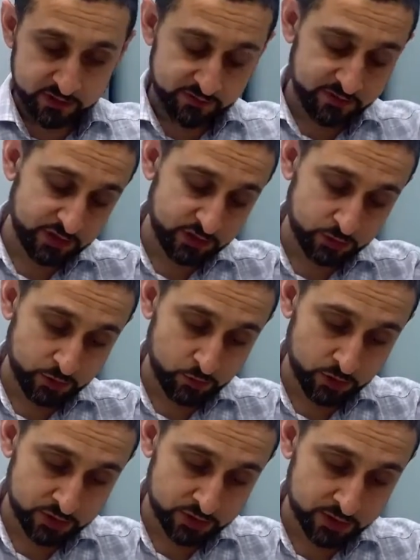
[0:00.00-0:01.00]
First one
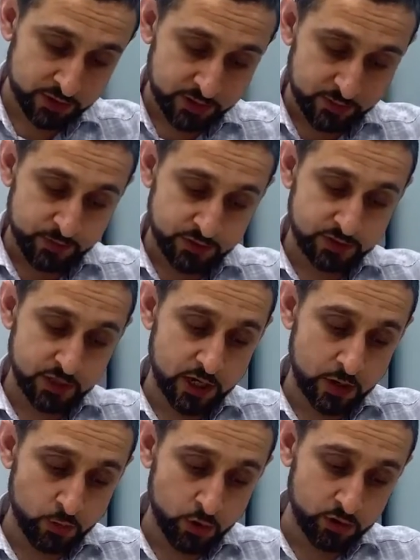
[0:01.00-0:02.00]
was Mr.
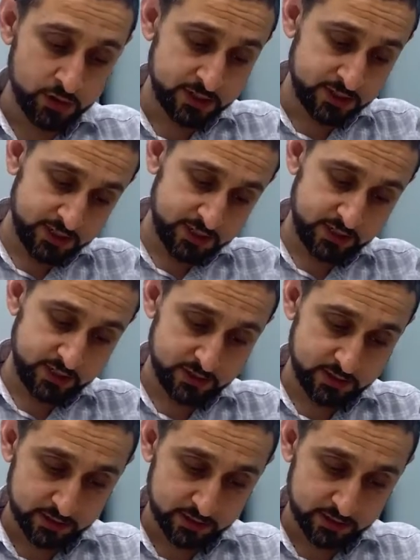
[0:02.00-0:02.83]
Awolesi